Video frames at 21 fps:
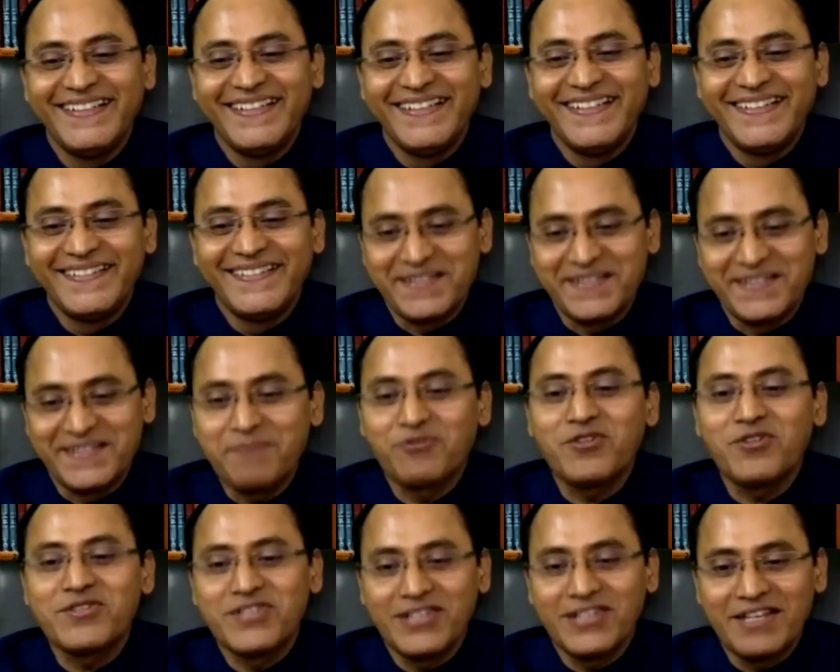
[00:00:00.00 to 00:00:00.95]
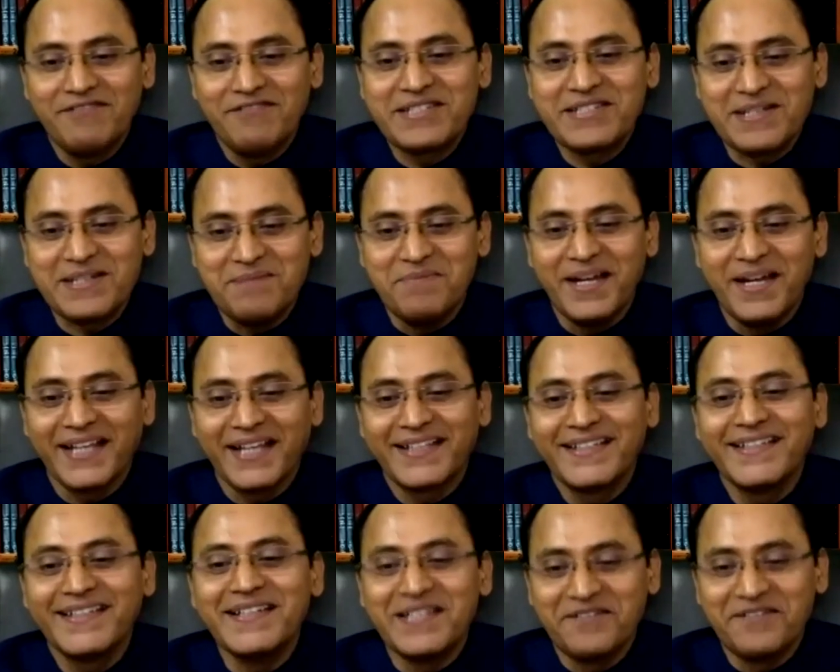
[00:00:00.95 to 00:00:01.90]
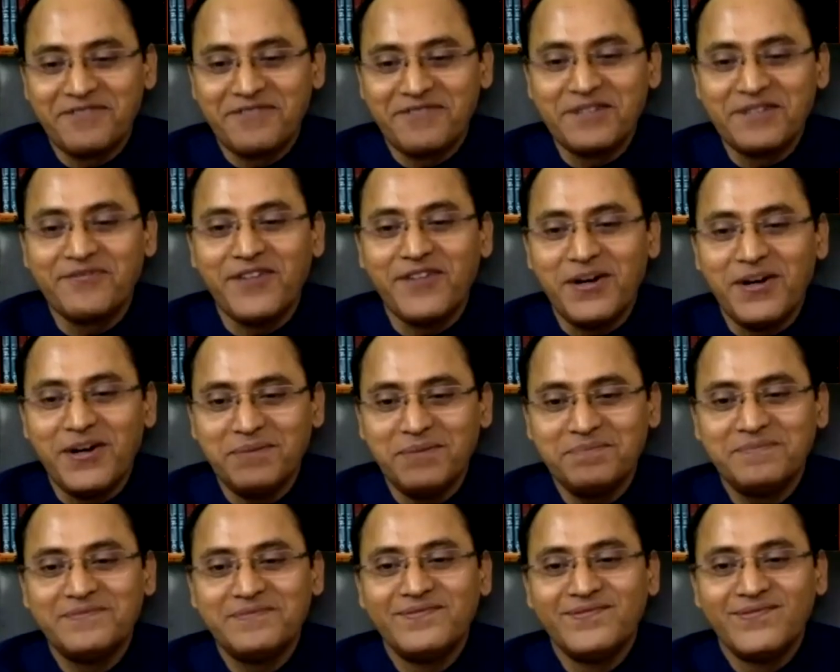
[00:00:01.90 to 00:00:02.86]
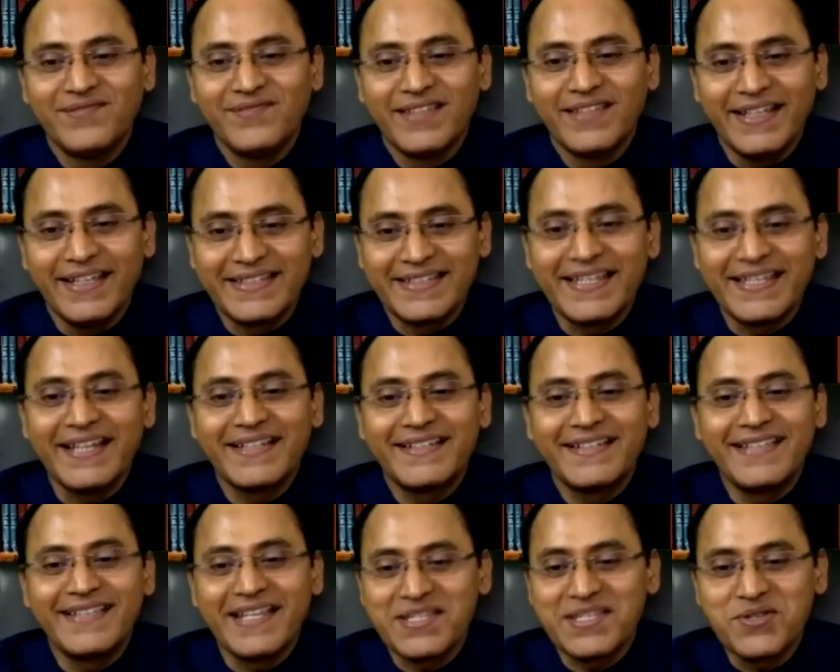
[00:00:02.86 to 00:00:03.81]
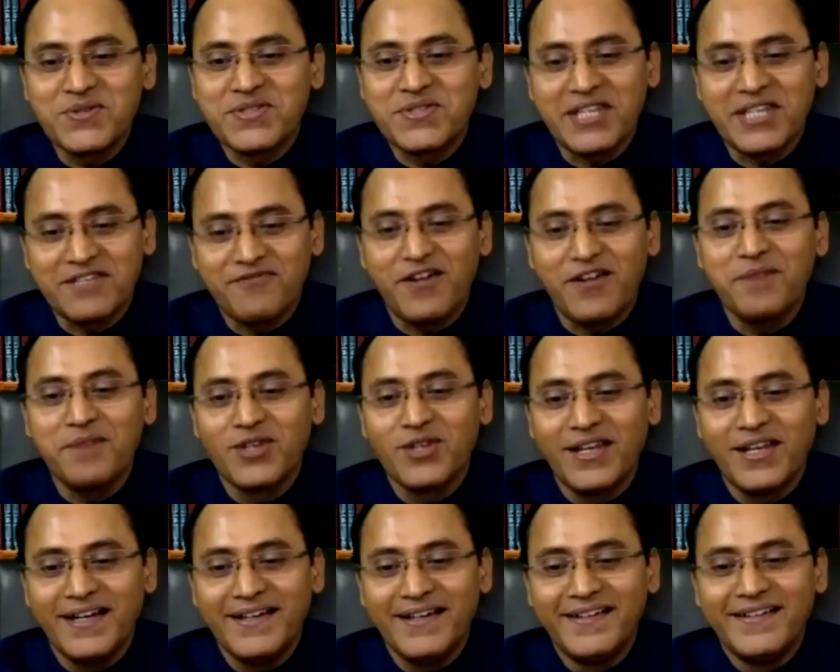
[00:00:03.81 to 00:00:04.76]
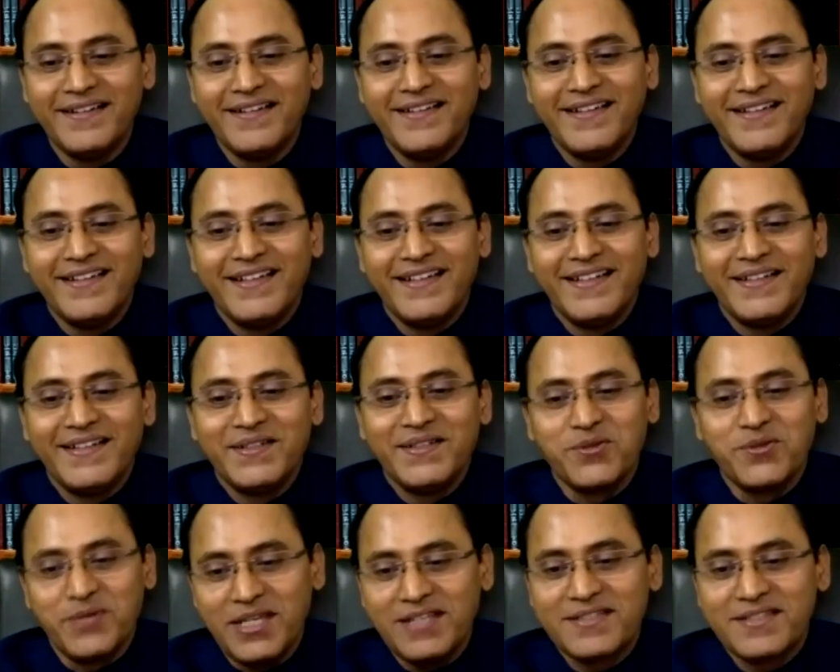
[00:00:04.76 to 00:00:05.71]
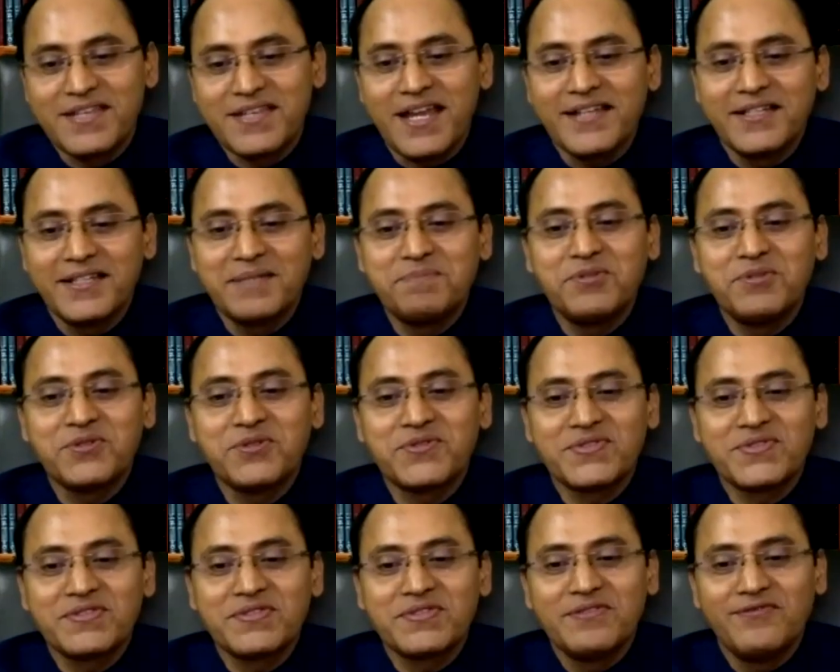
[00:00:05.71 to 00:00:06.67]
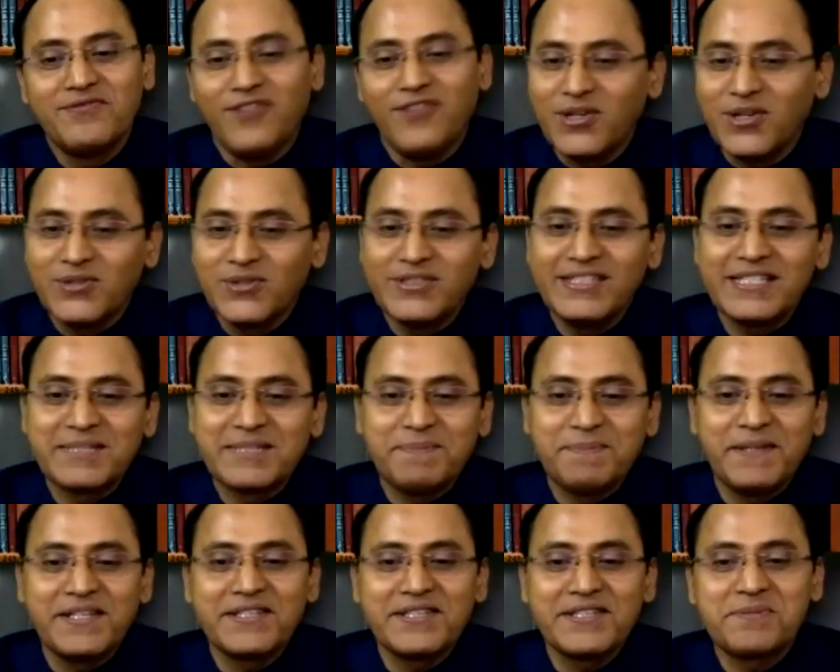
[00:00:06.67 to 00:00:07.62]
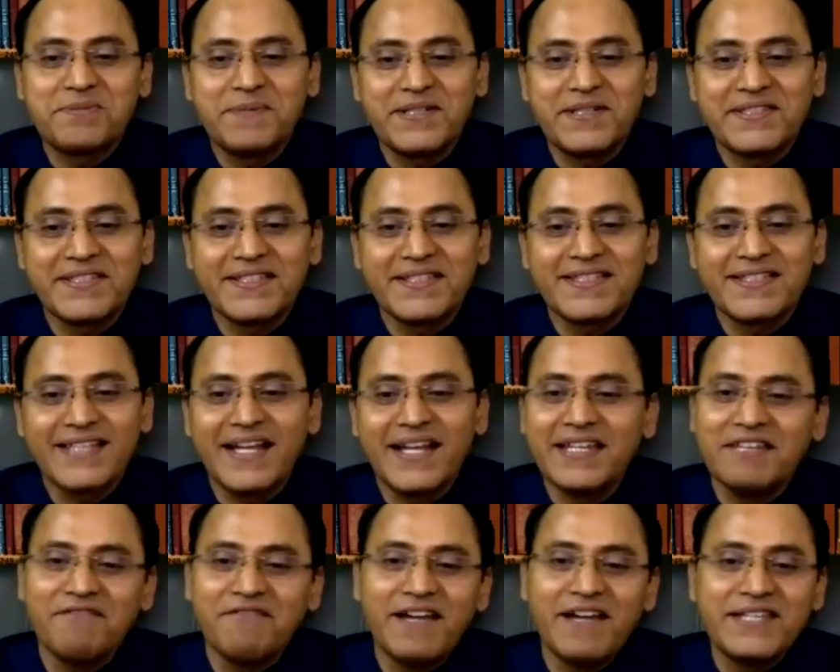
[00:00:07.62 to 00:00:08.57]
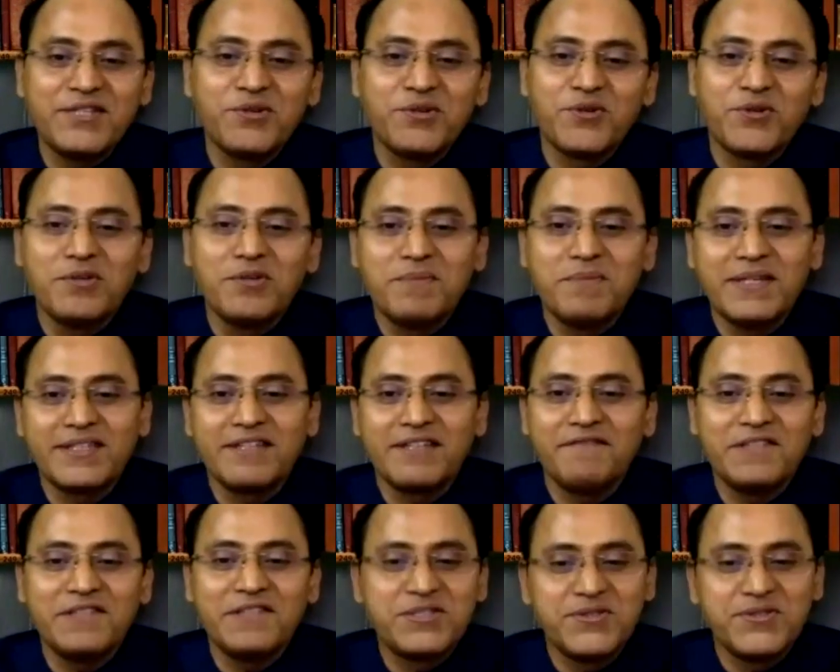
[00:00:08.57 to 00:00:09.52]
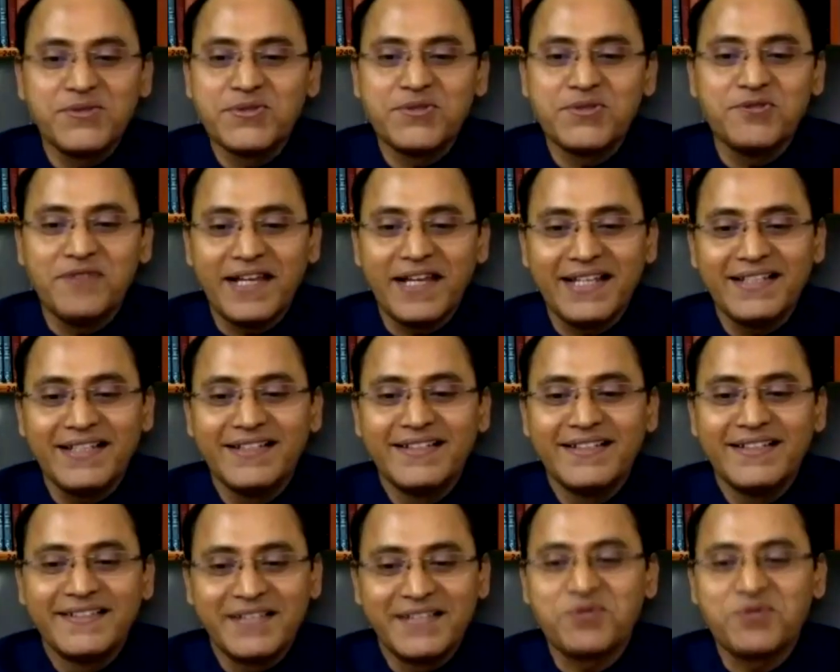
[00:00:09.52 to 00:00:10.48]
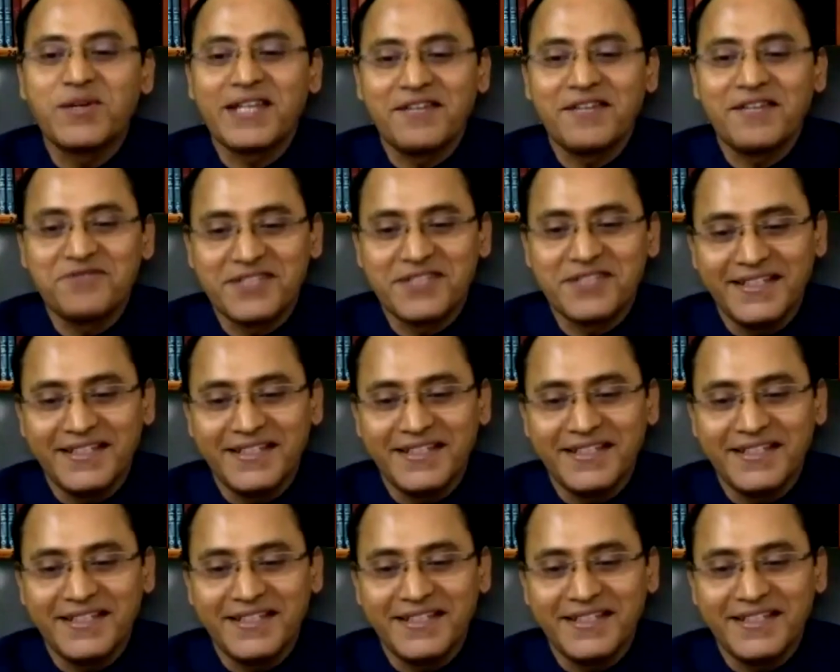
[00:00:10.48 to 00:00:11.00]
The same question now it's come back in a different form. I said there's no set formula. read standard books, follow the experienced persons, and devise your own method which suits you well. That's what I've said.